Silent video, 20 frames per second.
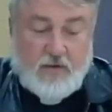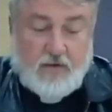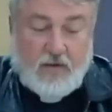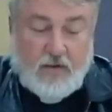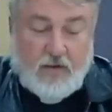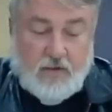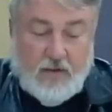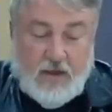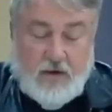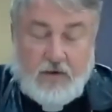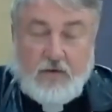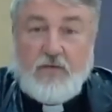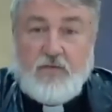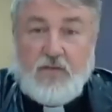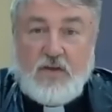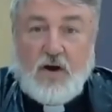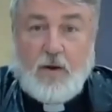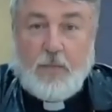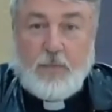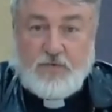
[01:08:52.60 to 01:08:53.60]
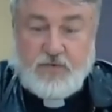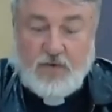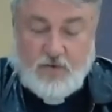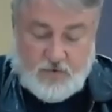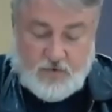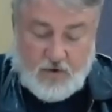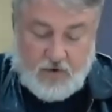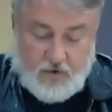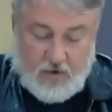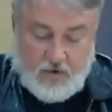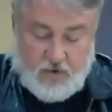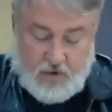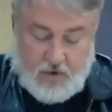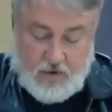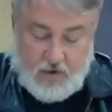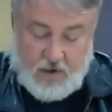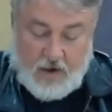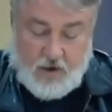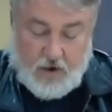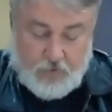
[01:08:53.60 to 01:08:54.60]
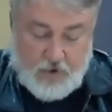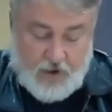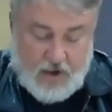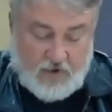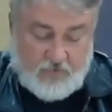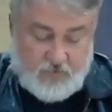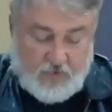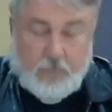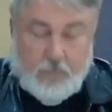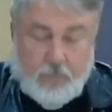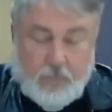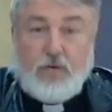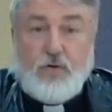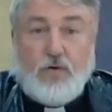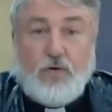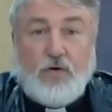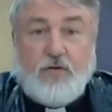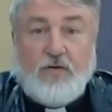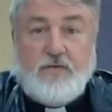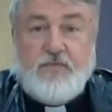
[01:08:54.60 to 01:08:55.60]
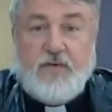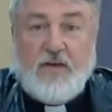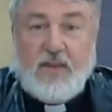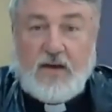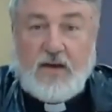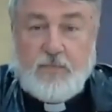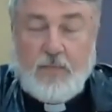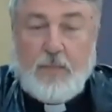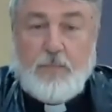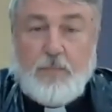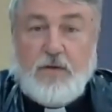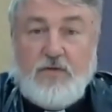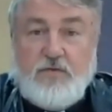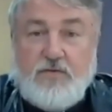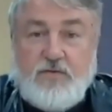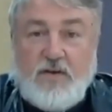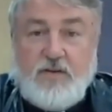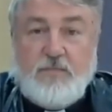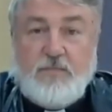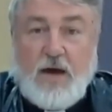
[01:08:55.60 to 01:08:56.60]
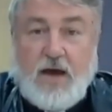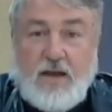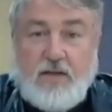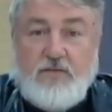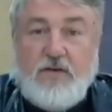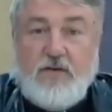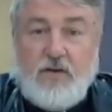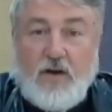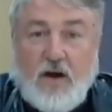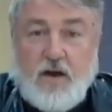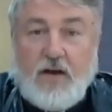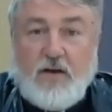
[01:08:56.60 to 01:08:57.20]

Leader of the Opposition, a round of applause for the commitment she's made tonight